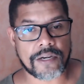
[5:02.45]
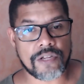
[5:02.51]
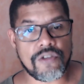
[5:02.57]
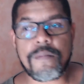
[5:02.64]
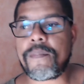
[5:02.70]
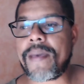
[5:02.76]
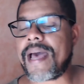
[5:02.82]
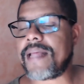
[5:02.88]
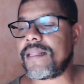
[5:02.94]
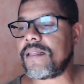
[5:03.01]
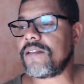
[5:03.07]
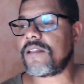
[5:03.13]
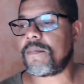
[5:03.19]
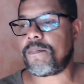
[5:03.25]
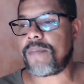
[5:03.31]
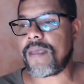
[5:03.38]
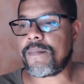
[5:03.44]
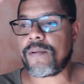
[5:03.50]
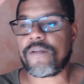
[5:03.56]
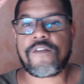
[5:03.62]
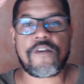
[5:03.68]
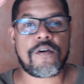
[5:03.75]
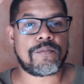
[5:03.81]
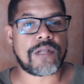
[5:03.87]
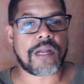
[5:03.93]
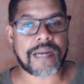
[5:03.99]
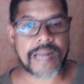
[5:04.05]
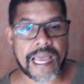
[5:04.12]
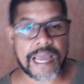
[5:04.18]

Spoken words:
You battle the people from the right,